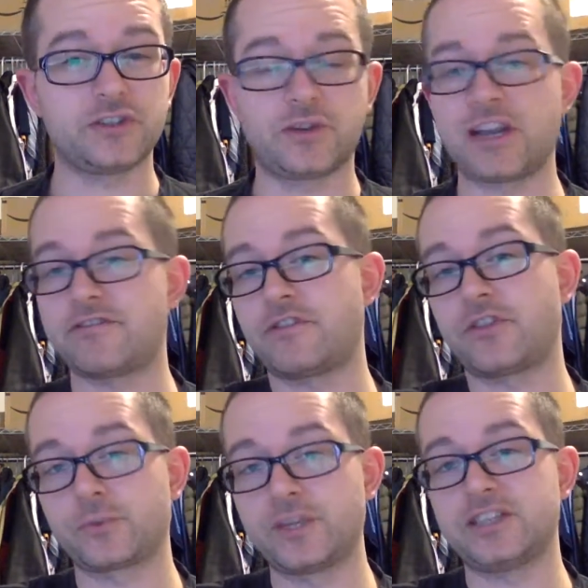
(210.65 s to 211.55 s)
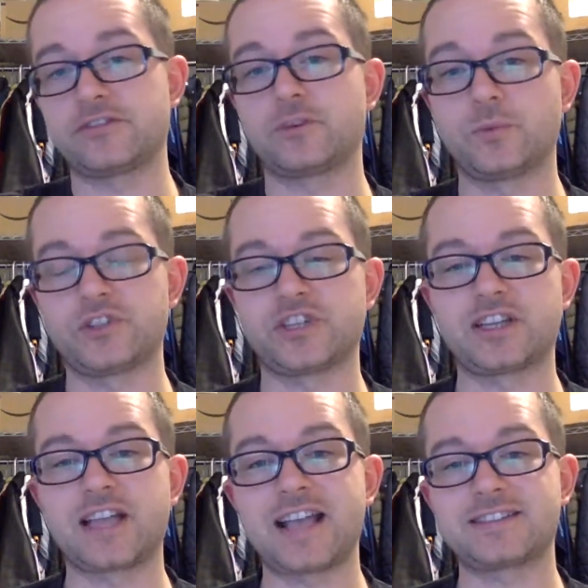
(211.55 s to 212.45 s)
You could have 3 different widget
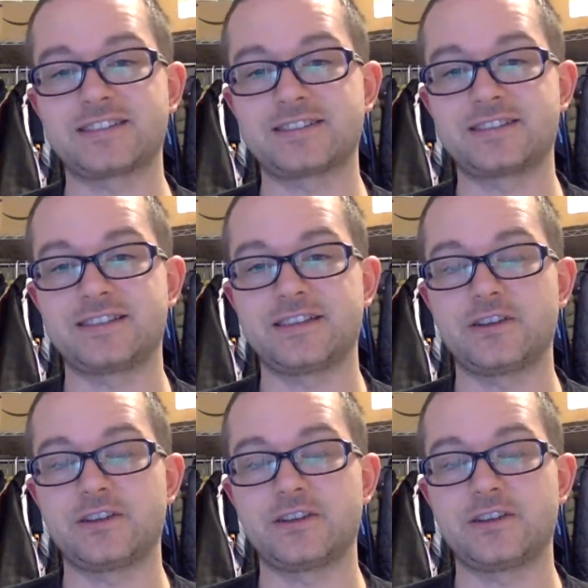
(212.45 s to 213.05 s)
classes,